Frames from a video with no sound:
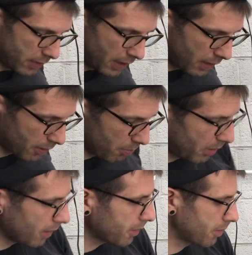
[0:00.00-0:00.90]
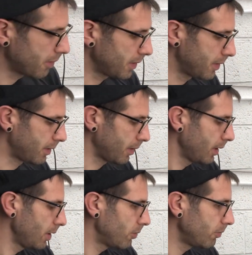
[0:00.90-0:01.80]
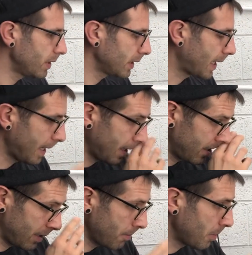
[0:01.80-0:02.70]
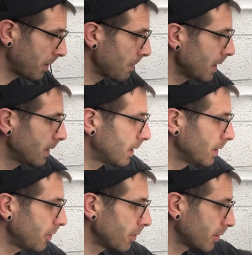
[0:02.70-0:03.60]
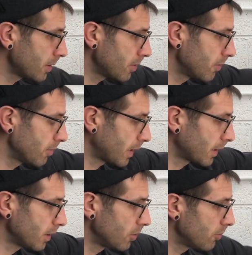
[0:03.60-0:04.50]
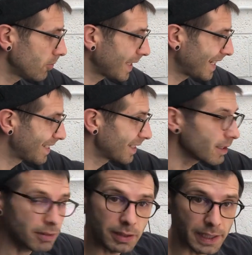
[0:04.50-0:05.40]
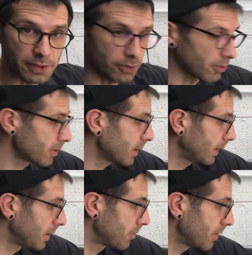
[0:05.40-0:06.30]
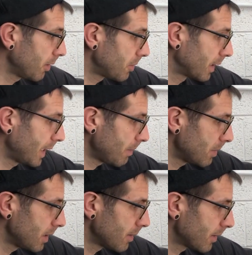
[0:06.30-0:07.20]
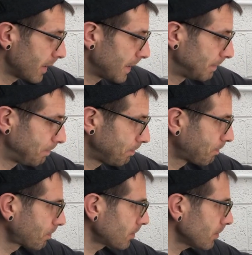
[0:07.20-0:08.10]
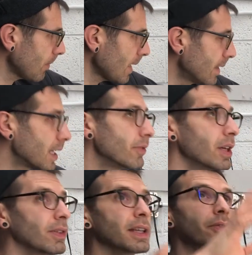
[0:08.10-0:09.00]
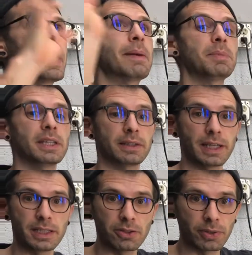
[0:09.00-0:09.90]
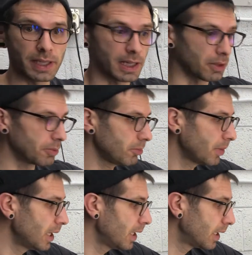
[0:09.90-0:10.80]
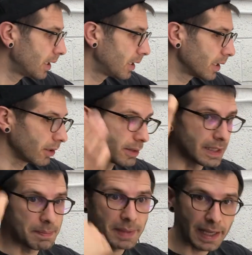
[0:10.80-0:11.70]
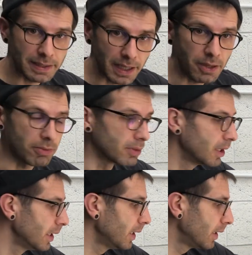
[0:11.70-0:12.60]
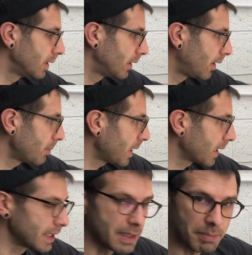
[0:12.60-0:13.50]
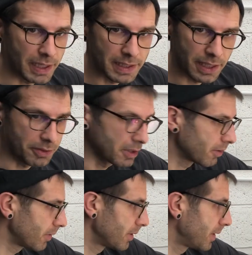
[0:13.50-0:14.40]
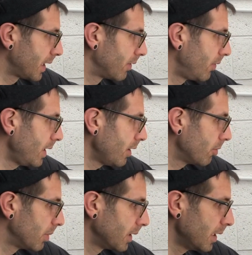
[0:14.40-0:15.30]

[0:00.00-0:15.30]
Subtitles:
got a partner, this is really handy, but you're going to use a single light source to light your subject. That means that if you have a lot of ambient lighting going on in the room, you'll dim that down. I'm not going to dim mine down here for the sake of the video, but